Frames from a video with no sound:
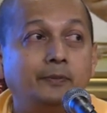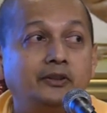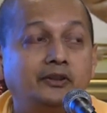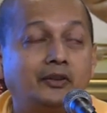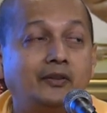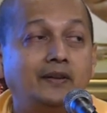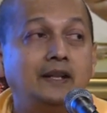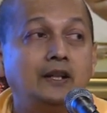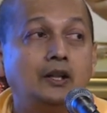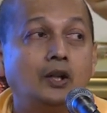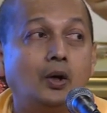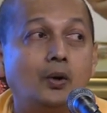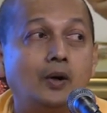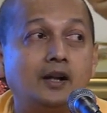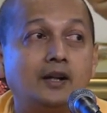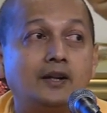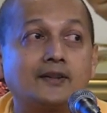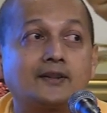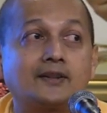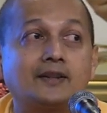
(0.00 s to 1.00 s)
Three
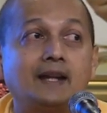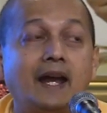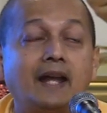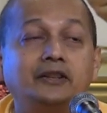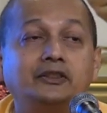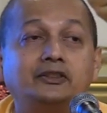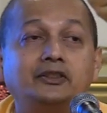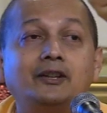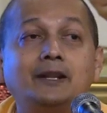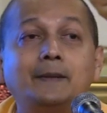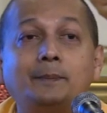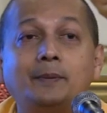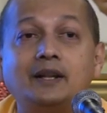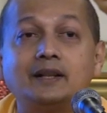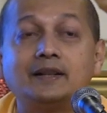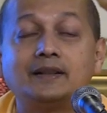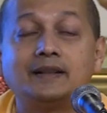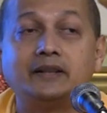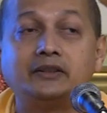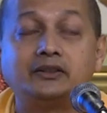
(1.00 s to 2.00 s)
knowers and three
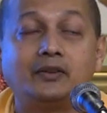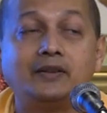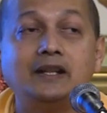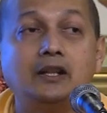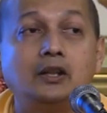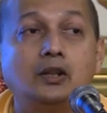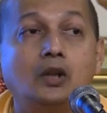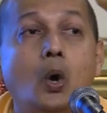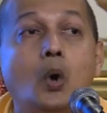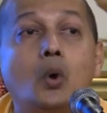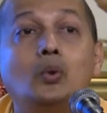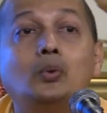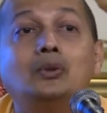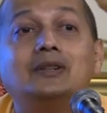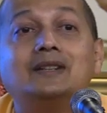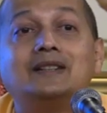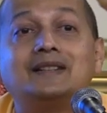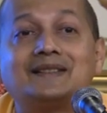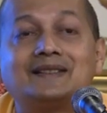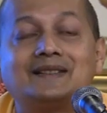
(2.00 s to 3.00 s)
pairs and three
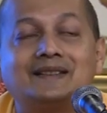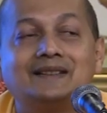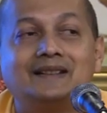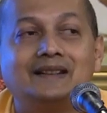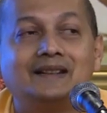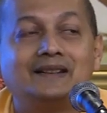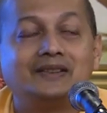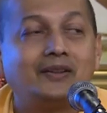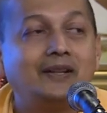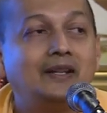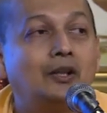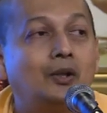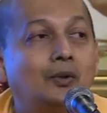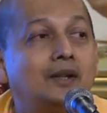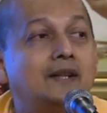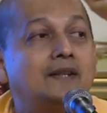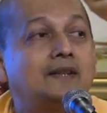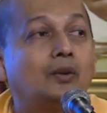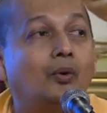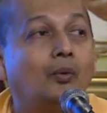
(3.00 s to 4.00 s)
knowns. Three
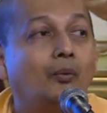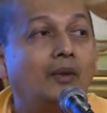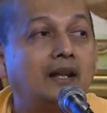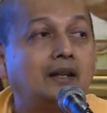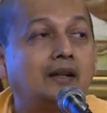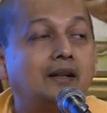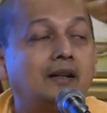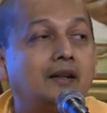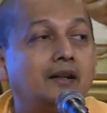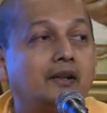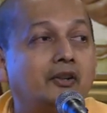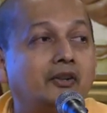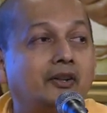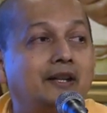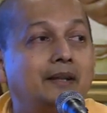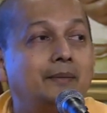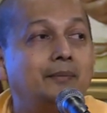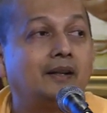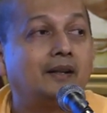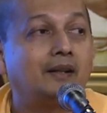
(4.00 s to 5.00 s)
knowers, waker,
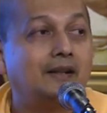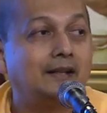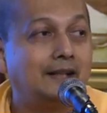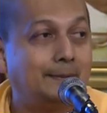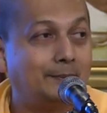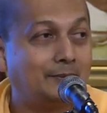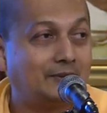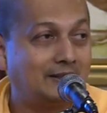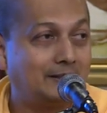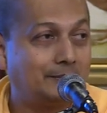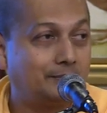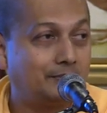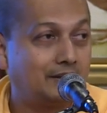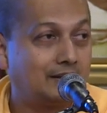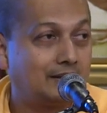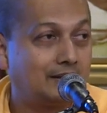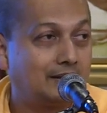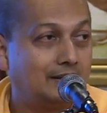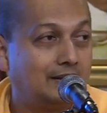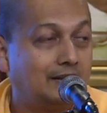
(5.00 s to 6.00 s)
dreamer, deep sleeper.
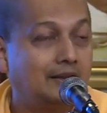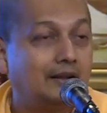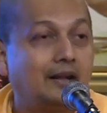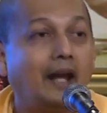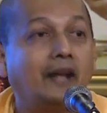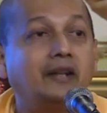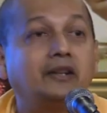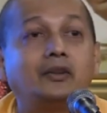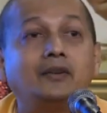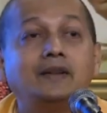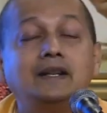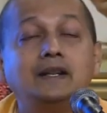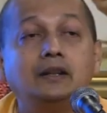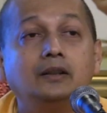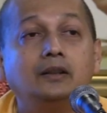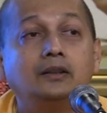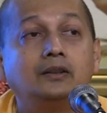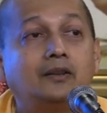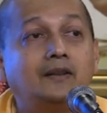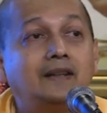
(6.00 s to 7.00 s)
And three
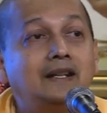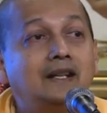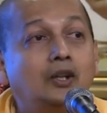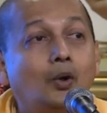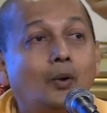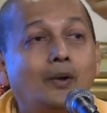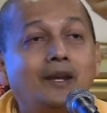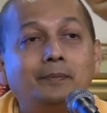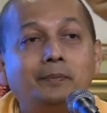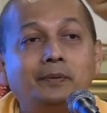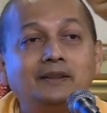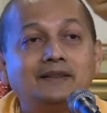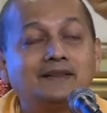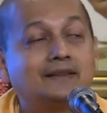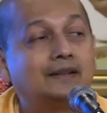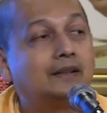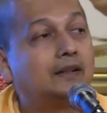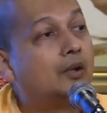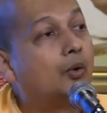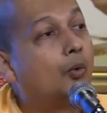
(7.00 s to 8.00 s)

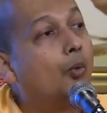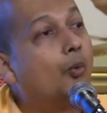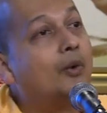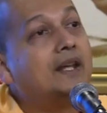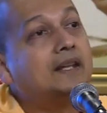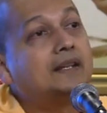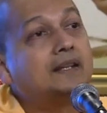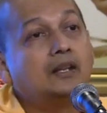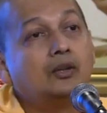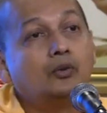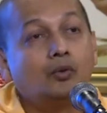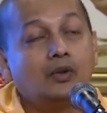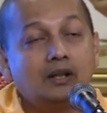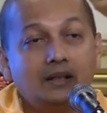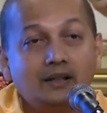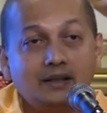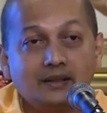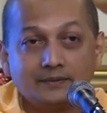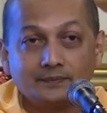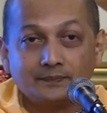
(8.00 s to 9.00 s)
knowables, waking
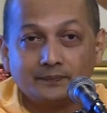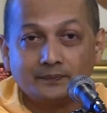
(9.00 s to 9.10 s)
world,